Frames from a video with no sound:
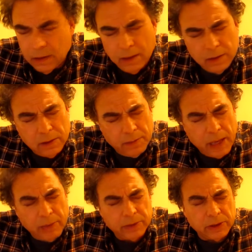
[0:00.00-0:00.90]
is to be
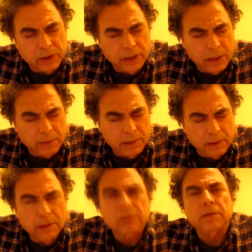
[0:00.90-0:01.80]
able to shut up and
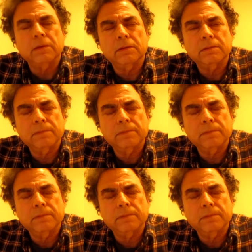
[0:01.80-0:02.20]
listen.